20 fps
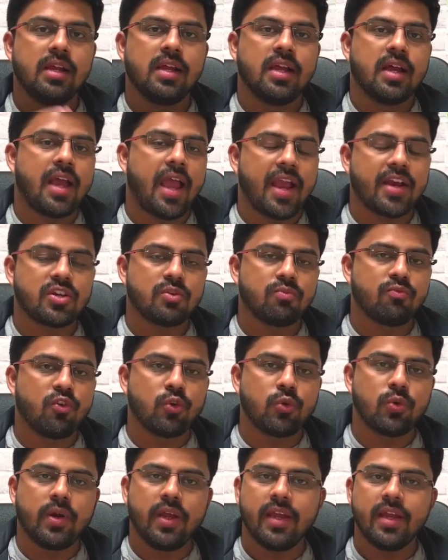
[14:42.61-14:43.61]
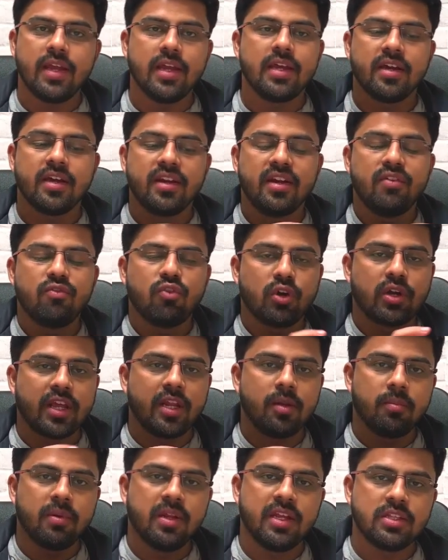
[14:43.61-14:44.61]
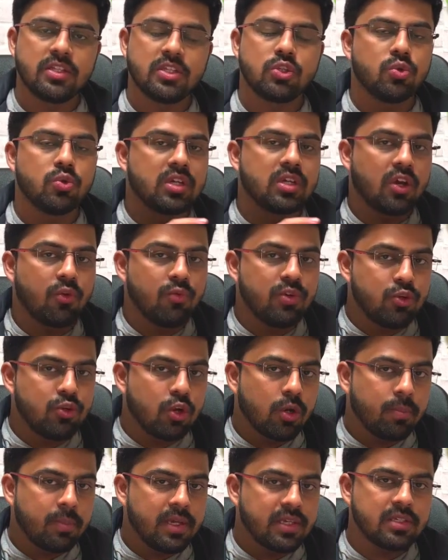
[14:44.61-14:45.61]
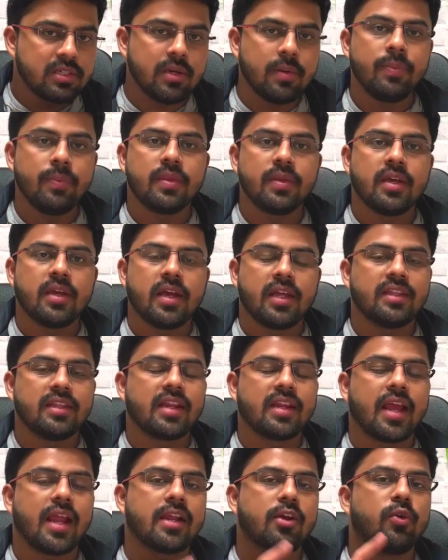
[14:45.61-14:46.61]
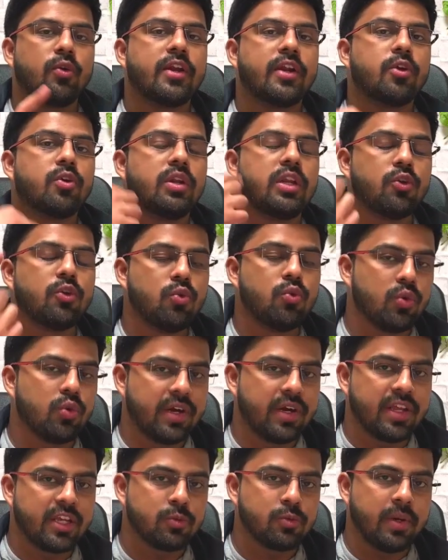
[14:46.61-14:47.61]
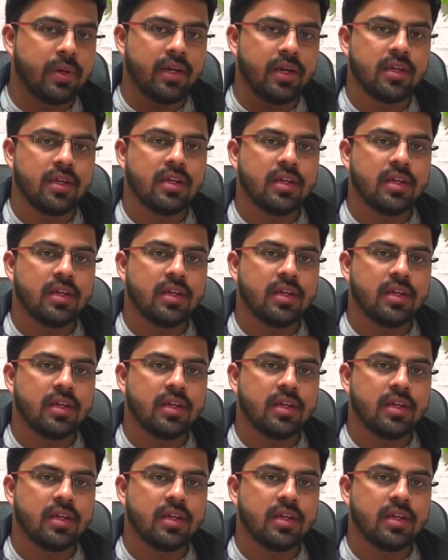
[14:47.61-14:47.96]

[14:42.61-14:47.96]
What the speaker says: Action for today: read for 10 minutes using a visual pacer, and then calculate your new reading speed.